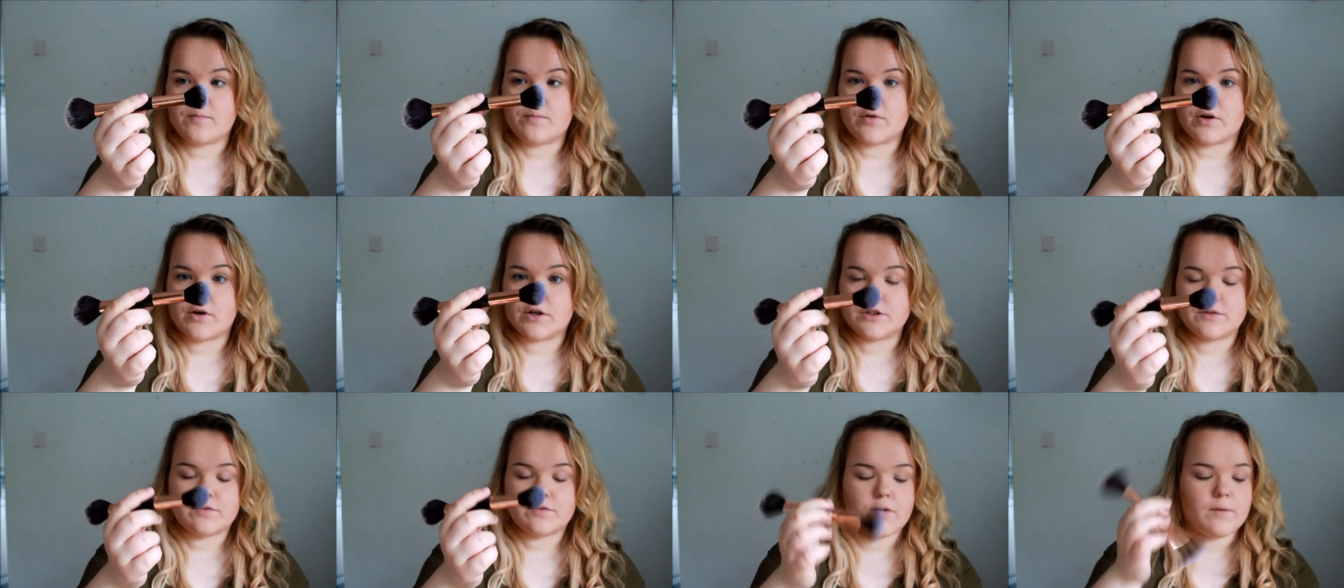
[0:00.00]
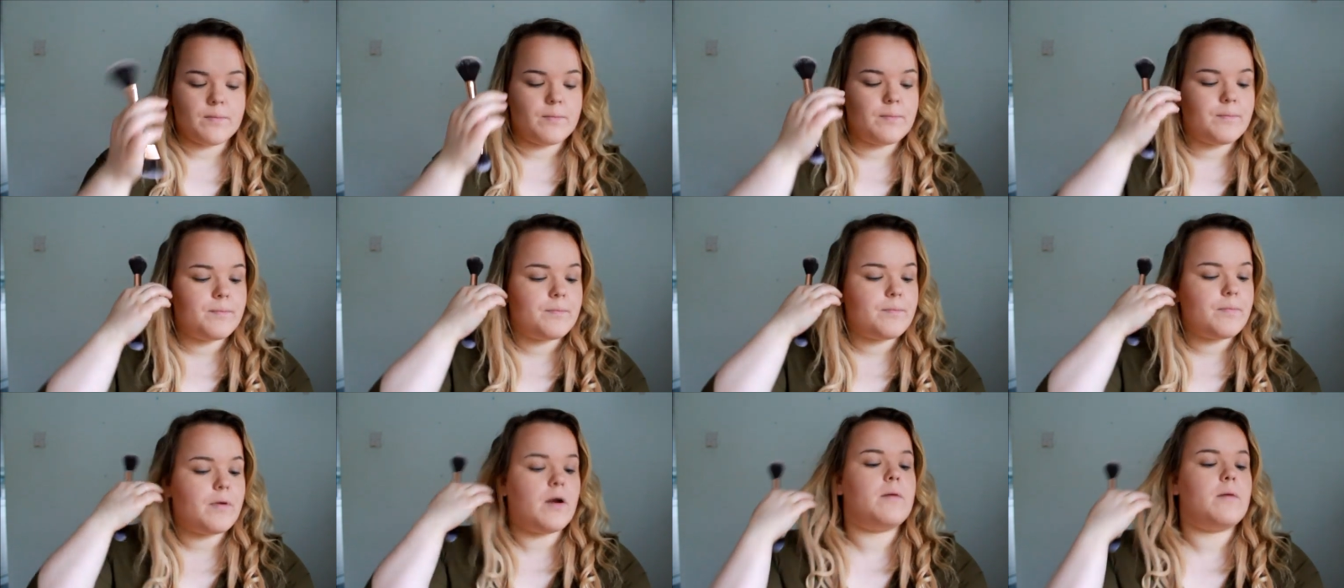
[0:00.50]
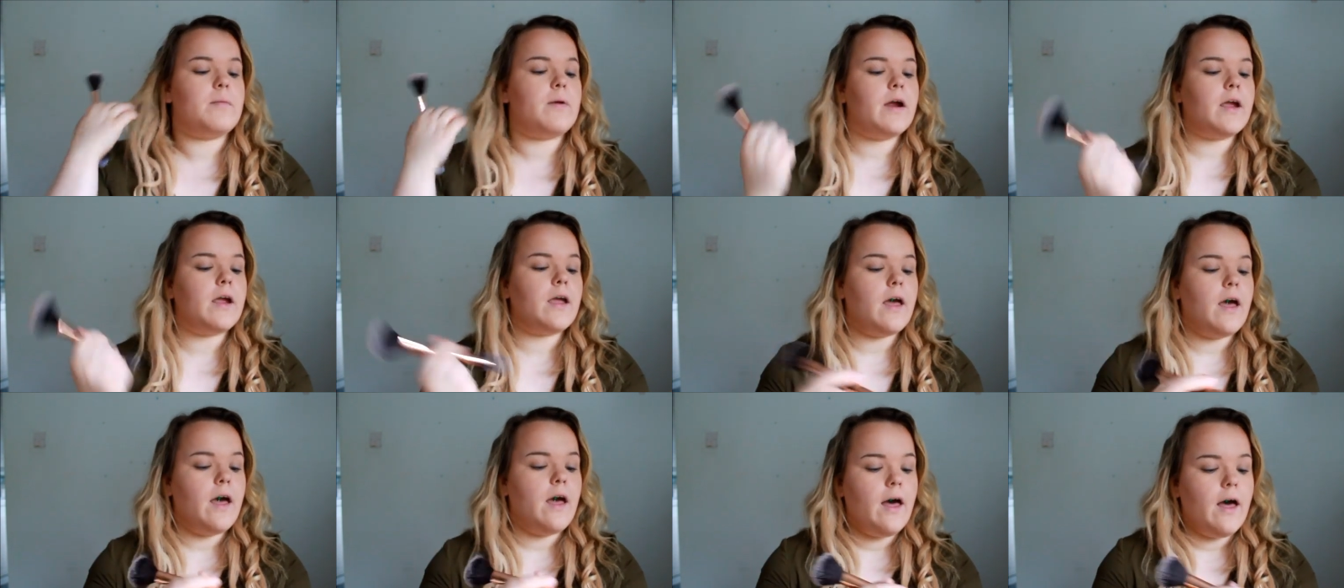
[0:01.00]
brush from
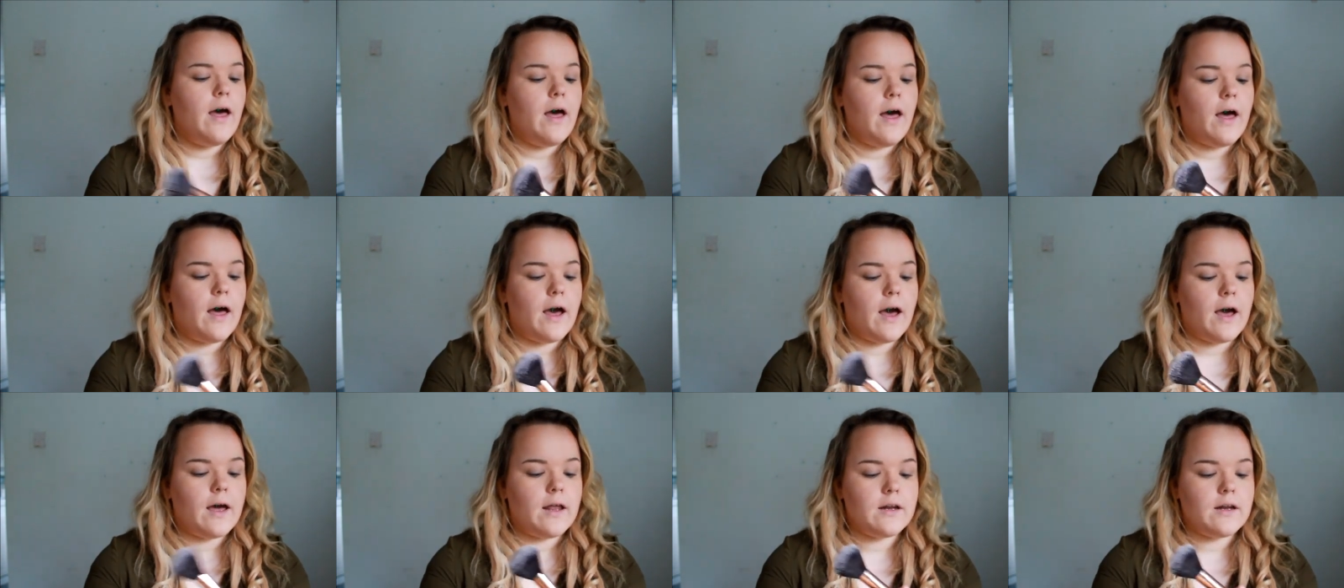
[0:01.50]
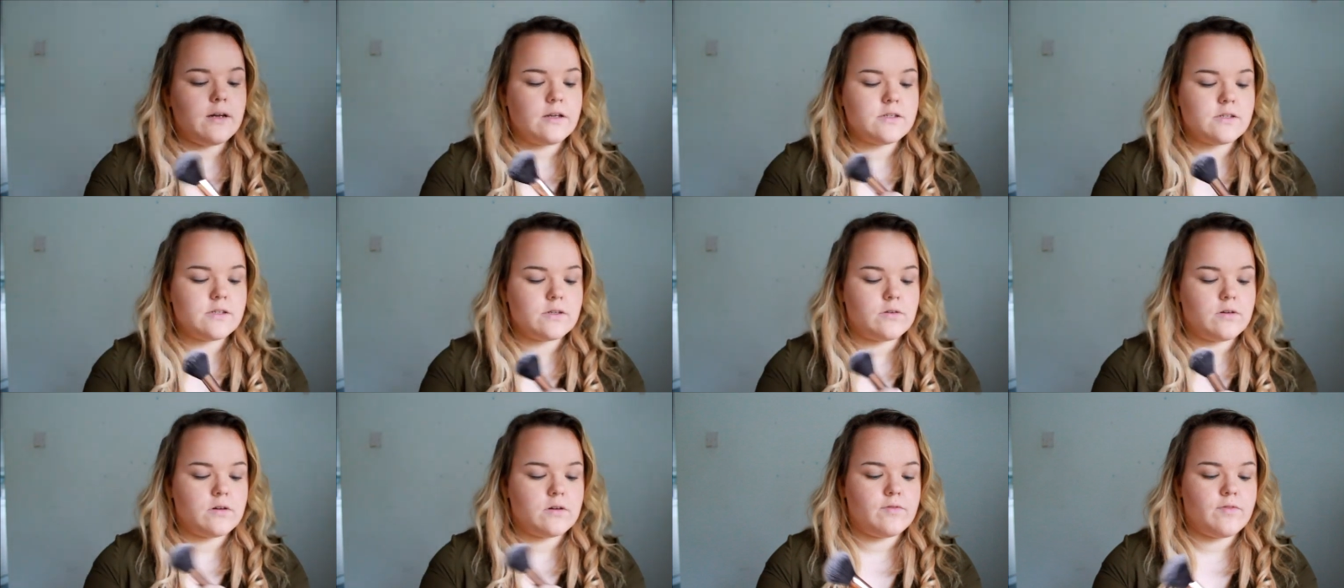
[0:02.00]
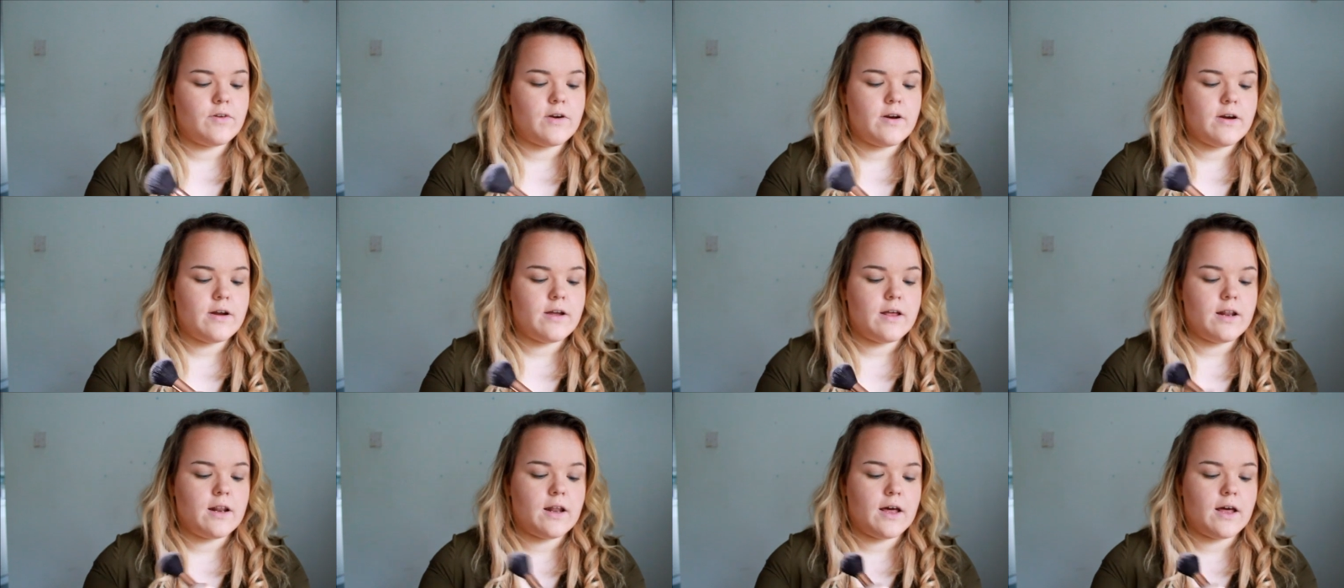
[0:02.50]
Primark, and I'm just going to
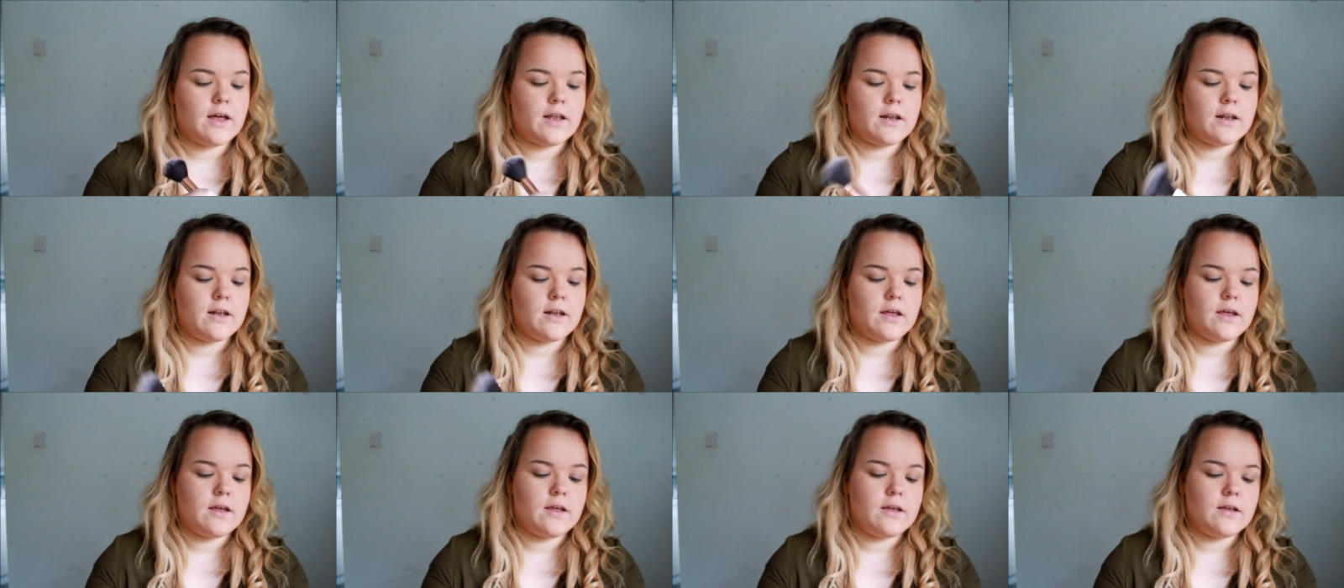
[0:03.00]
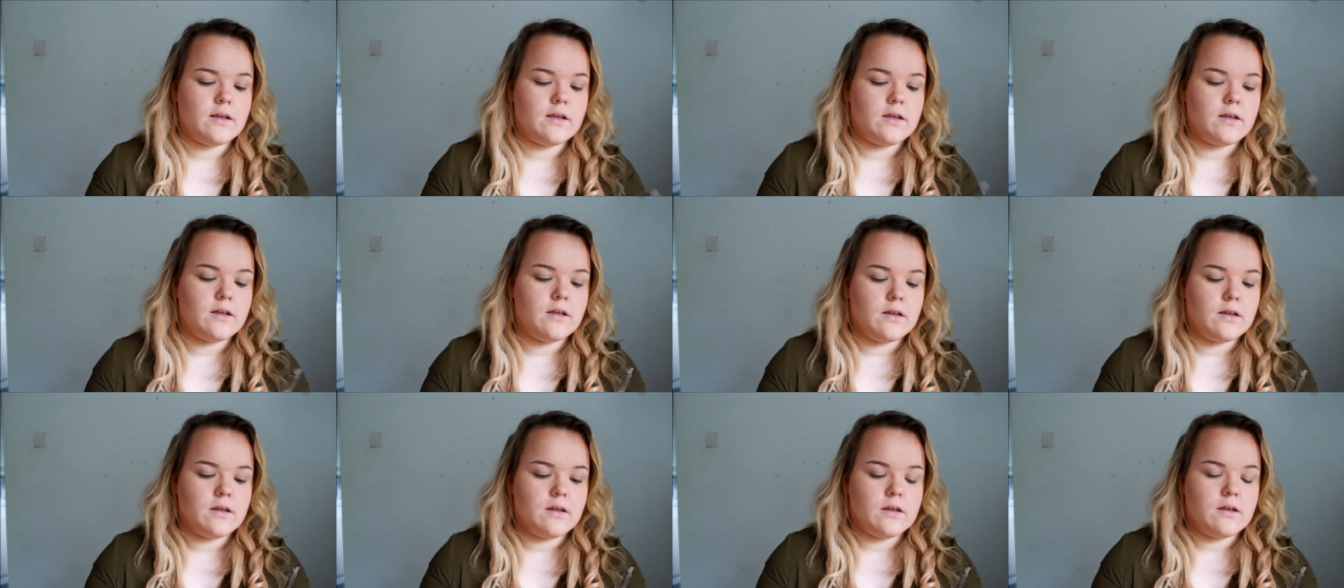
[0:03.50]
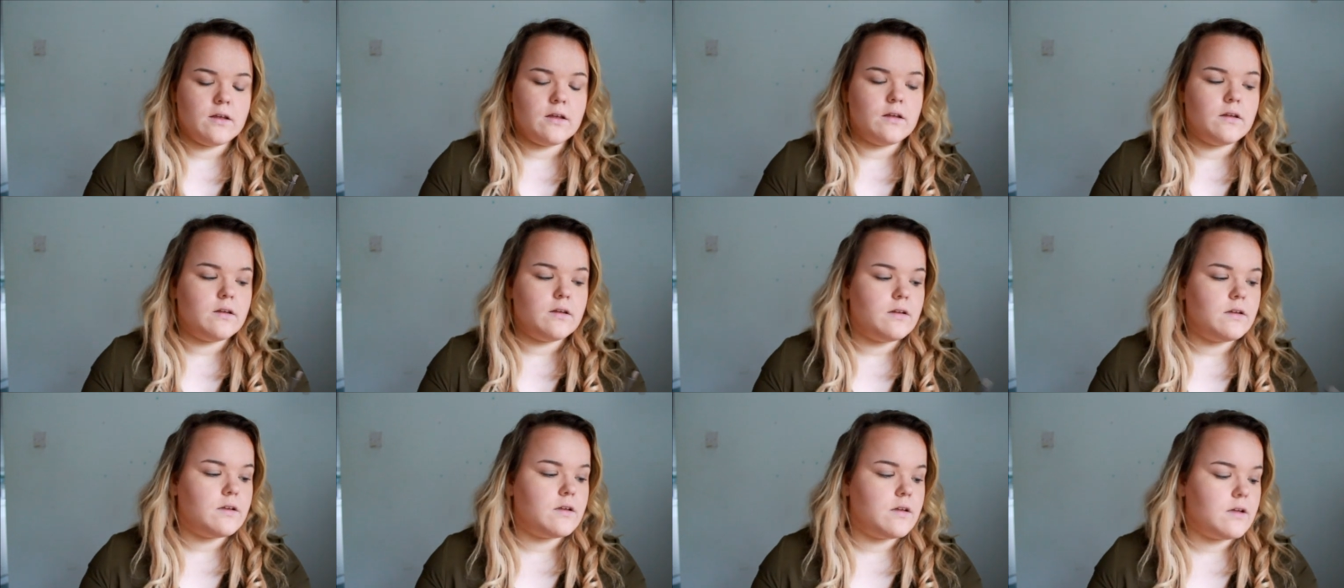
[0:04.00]
very lightly,
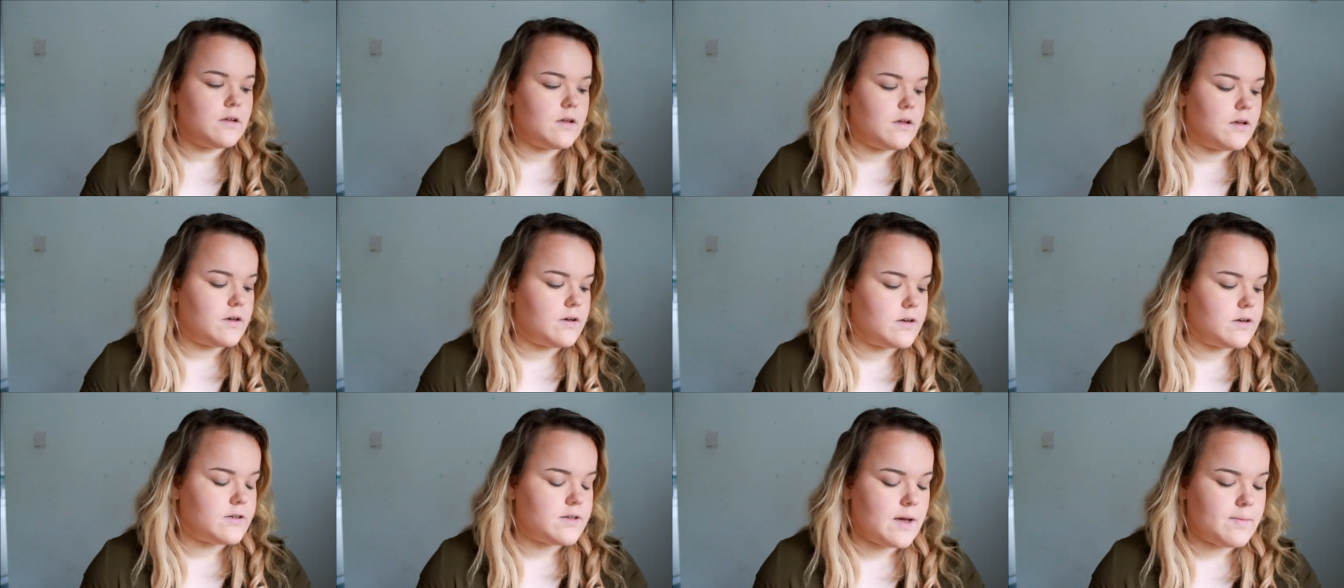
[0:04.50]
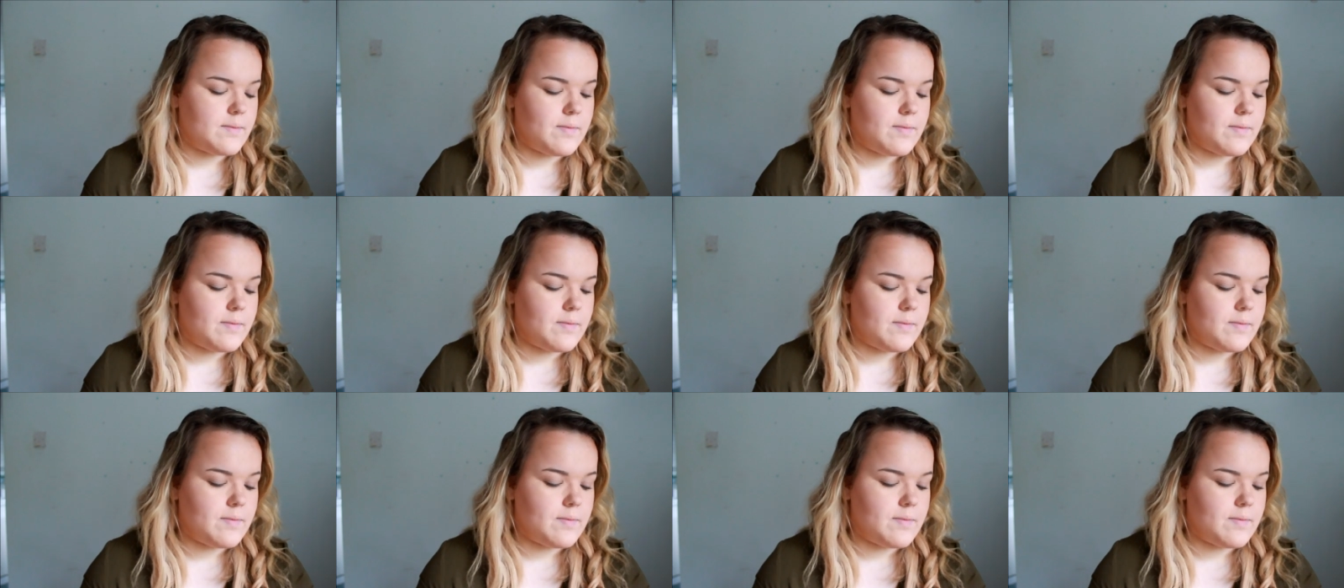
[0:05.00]
I'm going to